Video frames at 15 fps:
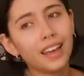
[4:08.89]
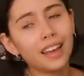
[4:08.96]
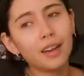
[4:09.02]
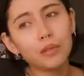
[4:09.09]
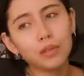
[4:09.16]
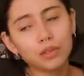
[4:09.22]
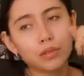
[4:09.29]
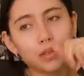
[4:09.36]
it
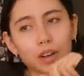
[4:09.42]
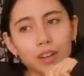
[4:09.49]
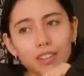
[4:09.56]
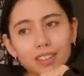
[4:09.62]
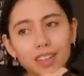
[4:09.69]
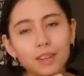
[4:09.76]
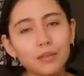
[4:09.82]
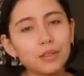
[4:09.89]
was
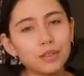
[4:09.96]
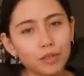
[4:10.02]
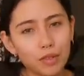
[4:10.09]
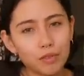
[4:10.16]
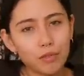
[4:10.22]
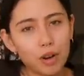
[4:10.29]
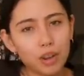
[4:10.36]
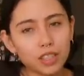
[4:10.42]
fun it was
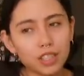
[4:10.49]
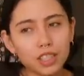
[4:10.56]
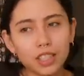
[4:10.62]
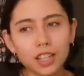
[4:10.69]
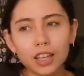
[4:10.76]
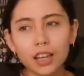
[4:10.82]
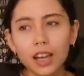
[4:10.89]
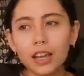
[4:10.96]
fun
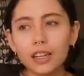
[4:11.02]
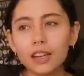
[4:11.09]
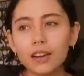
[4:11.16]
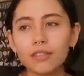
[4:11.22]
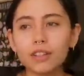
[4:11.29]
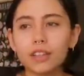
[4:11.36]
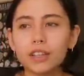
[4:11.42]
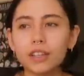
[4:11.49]
watching and
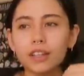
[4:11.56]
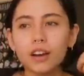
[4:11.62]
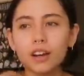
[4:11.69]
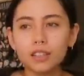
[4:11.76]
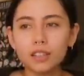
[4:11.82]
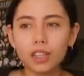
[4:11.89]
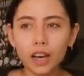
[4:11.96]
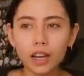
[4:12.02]
everything
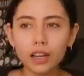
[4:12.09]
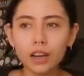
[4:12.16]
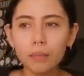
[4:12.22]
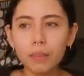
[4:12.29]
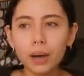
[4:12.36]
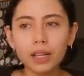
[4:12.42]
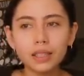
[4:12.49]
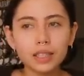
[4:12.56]
got tied
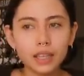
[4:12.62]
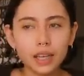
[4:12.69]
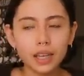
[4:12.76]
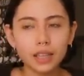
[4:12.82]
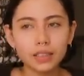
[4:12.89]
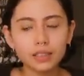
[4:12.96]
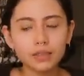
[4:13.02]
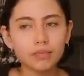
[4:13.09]
up at the
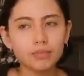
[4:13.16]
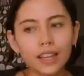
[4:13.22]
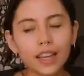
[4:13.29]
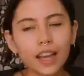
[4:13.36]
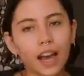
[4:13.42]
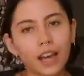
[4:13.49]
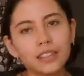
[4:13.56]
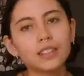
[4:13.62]
end
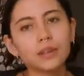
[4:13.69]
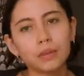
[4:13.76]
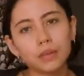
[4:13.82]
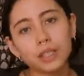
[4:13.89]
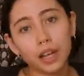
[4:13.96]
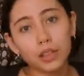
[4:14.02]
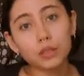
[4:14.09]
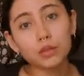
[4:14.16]
like i sometimes
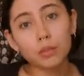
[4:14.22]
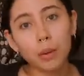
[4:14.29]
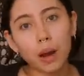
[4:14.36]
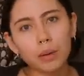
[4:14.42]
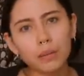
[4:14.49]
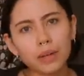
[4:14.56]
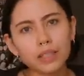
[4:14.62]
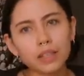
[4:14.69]
had to
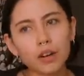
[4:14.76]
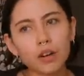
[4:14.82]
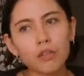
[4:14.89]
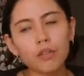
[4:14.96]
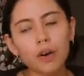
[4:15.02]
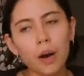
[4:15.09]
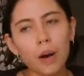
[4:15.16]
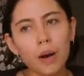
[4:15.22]
remind
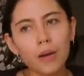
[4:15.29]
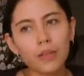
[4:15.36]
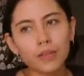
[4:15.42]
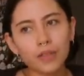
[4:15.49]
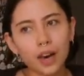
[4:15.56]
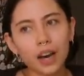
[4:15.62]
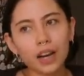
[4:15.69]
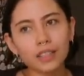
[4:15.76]
myself
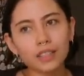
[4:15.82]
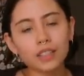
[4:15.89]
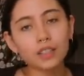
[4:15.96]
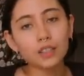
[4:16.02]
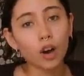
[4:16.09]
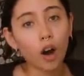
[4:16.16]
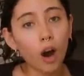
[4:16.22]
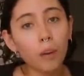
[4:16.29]
that the
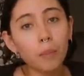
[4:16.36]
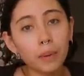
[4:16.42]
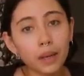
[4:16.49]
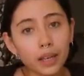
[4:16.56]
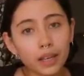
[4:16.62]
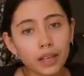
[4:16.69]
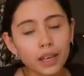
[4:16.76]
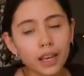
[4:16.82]

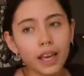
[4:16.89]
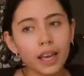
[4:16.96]
topic